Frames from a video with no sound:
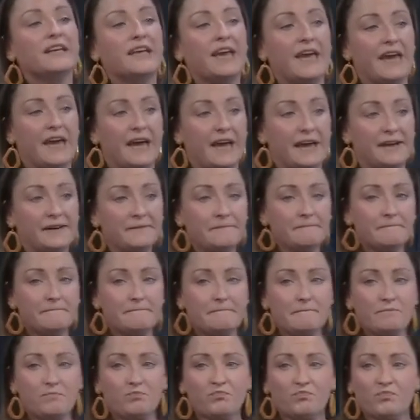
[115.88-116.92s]
again,
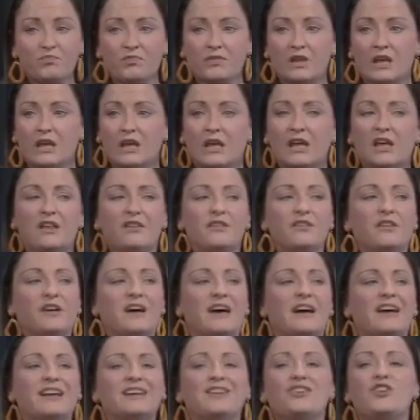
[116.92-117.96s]

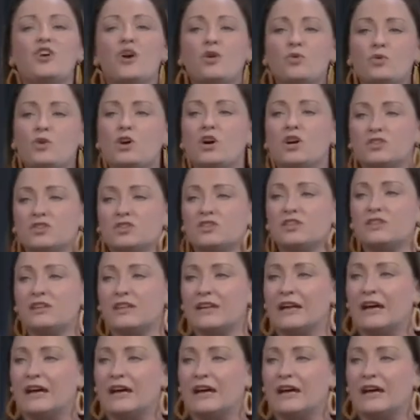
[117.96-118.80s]
that at no cost to